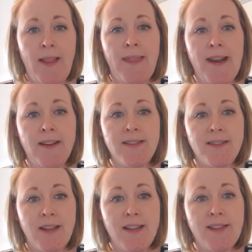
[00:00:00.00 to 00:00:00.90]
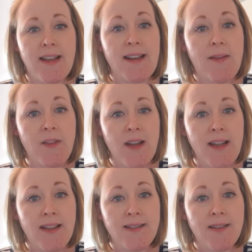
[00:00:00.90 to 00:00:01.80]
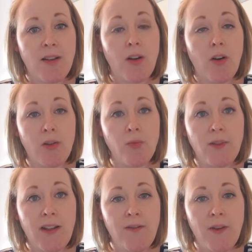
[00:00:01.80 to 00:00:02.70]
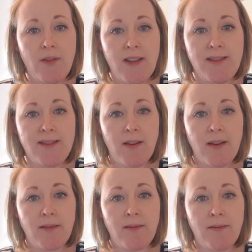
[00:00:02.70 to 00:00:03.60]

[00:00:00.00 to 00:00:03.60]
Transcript: Then Isaiah said, nevertheless, God will give you this sign.